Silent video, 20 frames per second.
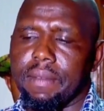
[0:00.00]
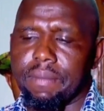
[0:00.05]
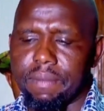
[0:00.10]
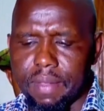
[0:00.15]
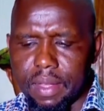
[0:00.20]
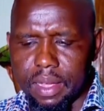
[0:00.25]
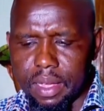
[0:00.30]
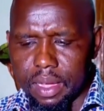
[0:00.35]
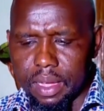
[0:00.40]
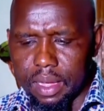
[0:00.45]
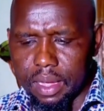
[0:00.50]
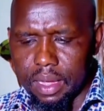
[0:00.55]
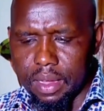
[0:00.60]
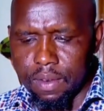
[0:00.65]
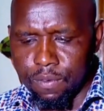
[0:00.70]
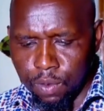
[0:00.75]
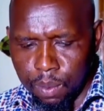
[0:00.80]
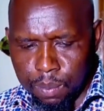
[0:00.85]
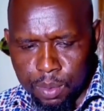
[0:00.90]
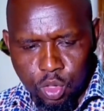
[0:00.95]
the
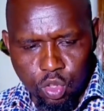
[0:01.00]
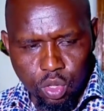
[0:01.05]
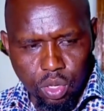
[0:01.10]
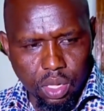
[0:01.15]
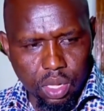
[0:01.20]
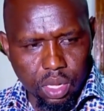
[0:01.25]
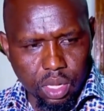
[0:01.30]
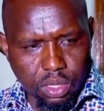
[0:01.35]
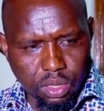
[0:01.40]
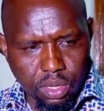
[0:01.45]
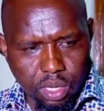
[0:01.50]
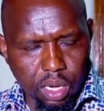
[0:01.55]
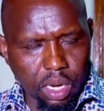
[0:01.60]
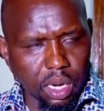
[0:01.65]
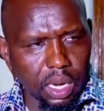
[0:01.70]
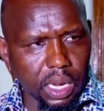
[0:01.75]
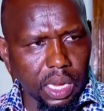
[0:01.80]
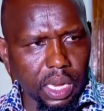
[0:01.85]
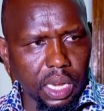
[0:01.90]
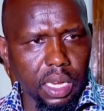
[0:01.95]
information they're
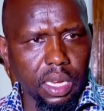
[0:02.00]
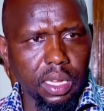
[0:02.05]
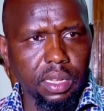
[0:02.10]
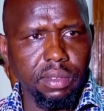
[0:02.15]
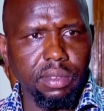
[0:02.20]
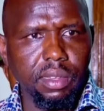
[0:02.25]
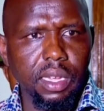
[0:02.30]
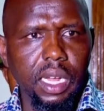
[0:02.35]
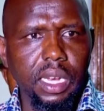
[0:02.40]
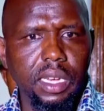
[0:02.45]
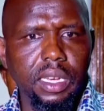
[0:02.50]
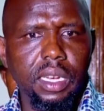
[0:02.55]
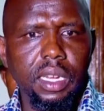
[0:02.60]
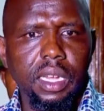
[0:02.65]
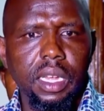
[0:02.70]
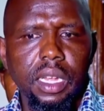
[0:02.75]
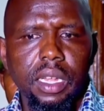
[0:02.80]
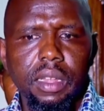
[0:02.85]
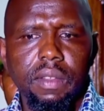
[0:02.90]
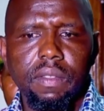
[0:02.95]
trickling in is that
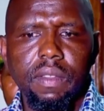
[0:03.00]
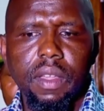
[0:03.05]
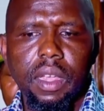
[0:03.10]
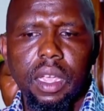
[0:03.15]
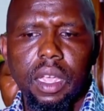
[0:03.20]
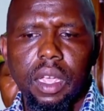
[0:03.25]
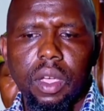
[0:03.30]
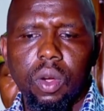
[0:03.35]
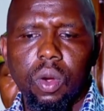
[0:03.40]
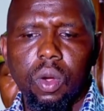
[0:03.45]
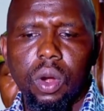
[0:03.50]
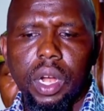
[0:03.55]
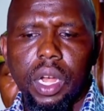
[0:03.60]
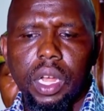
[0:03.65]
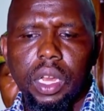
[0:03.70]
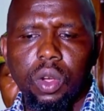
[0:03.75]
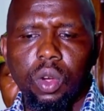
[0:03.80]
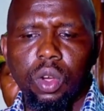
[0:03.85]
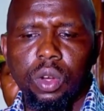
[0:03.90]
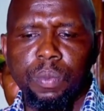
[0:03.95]
the
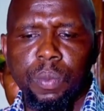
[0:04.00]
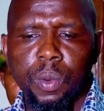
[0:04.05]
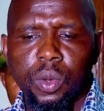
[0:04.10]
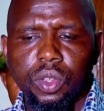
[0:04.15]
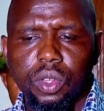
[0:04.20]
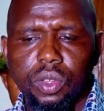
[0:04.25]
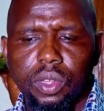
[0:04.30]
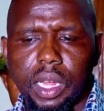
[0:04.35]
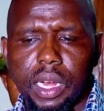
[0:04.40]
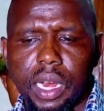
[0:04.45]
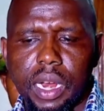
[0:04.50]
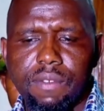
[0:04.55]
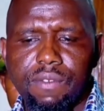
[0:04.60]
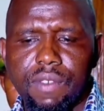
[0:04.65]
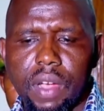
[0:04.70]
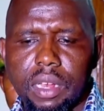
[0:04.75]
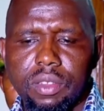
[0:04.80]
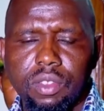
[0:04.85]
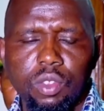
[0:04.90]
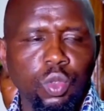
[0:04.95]
already court process had
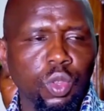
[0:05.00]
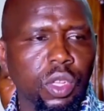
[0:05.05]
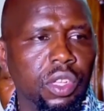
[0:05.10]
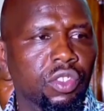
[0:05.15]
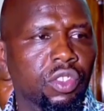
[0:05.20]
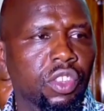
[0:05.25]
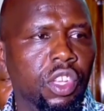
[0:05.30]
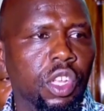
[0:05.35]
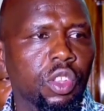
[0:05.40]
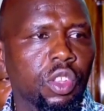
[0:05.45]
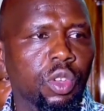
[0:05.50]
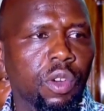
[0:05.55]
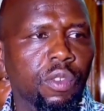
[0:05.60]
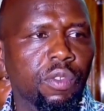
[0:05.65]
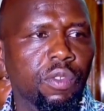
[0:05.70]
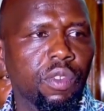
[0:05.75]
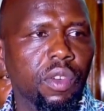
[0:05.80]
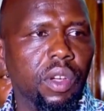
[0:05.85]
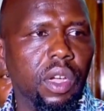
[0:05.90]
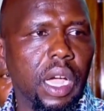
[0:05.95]
advanced to the stage of
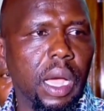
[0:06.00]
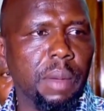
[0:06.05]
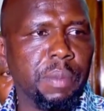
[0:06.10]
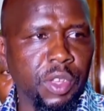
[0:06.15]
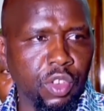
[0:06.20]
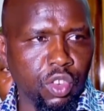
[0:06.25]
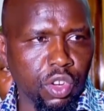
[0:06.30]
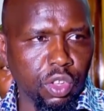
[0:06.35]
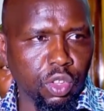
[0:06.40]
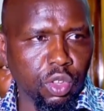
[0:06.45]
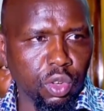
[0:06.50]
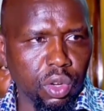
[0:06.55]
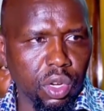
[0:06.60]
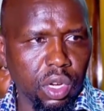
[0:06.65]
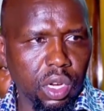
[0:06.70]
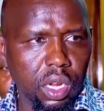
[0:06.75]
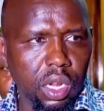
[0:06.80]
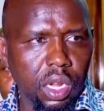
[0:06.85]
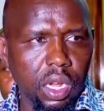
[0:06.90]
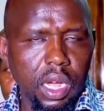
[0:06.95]
arbitration.
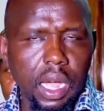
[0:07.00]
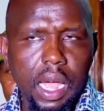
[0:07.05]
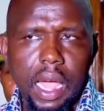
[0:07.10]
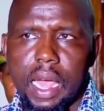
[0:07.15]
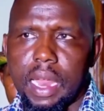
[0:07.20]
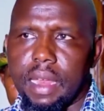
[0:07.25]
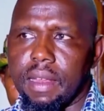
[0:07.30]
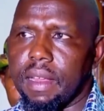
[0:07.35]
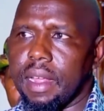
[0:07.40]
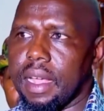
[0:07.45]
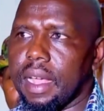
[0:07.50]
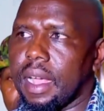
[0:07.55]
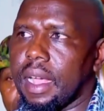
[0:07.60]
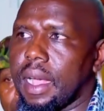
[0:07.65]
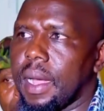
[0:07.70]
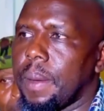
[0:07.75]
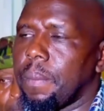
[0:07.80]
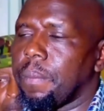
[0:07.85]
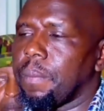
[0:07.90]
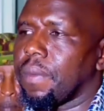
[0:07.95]
And
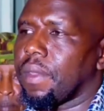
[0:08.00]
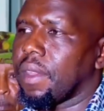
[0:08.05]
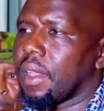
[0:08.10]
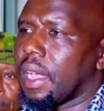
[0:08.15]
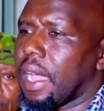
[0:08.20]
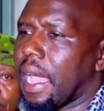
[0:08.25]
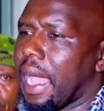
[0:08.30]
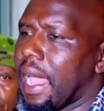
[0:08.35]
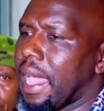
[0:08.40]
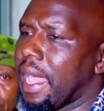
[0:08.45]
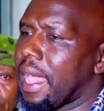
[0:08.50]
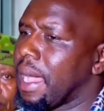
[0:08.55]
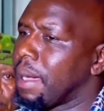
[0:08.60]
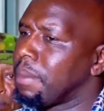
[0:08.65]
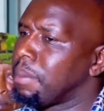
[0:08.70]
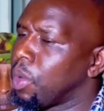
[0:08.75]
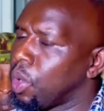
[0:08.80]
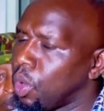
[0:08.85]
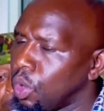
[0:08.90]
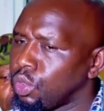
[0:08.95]
I
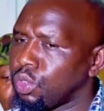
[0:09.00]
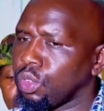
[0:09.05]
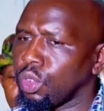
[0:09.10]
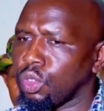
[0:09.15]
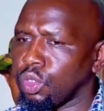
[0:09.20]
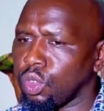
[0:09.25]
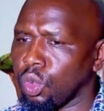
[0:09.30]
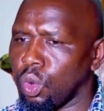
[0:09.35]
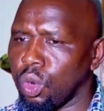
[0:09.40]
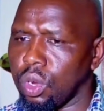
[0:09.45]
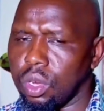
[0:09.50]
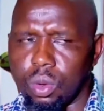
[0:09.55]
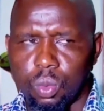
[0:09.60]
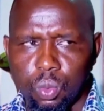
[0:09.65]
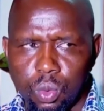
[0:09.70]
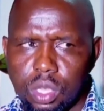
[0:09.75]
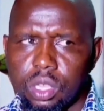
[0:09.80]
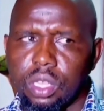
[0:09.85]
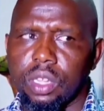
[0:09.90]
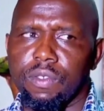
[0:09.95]
am also told,
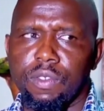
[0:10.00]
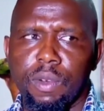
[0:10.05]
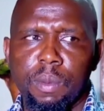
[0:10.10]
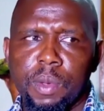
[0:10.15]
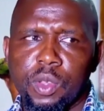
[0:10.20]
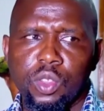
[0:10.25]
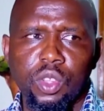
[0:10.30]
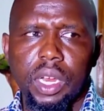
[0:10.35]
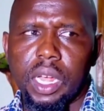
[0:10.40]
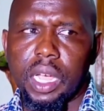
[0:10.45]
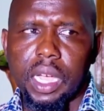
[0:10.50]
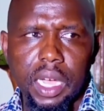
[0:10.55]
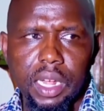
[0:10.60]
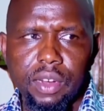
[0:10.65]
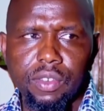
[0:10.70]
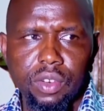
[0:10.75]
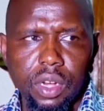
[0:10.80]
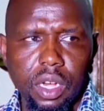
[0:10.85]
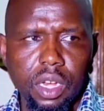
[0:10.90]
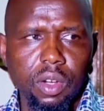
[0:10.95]
which information I
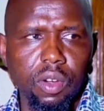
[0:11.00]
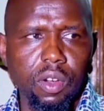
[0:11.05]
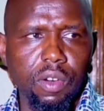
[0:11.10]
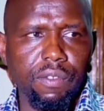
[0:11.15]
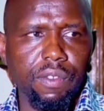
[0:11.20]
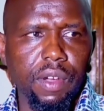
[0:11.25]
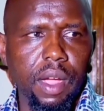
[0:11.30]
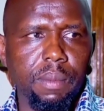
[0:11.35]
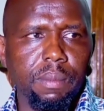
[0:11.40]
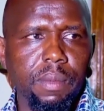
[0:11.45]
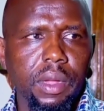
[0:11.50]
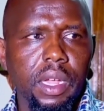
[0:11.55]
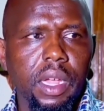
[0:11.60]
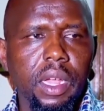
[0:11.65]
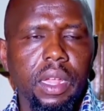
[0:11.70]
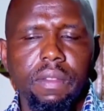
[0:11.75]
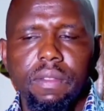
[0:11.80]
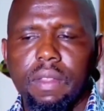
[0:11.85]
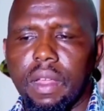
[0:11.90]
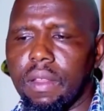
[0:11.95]
can't really confirm,
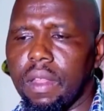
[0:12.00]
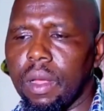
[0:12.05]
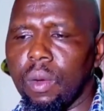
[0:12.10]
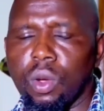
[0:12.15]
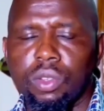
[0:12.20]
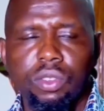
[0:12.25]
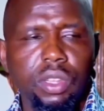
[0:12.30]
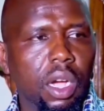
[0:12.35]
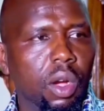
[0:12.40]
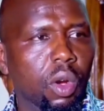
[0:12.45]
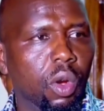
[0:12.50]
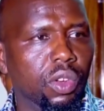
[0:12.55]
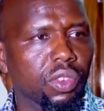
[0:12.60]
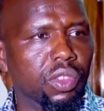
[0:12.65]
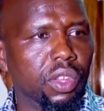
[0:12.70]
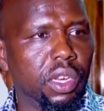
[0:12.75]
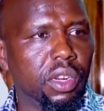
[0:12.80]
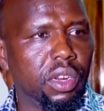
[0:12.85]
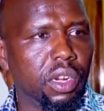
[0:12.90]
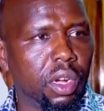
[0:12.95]
that there was a
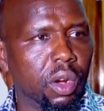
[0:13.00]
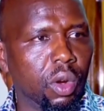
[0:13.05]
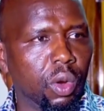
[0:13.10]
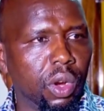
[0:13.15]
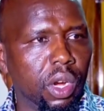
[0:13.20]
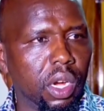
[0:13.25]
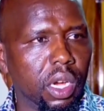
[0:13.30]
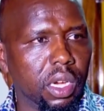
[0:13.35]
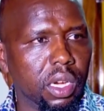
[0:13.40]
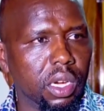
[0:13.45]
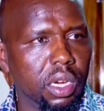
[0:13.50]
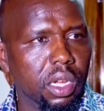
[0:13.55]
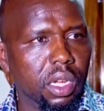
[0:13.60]
consent recorded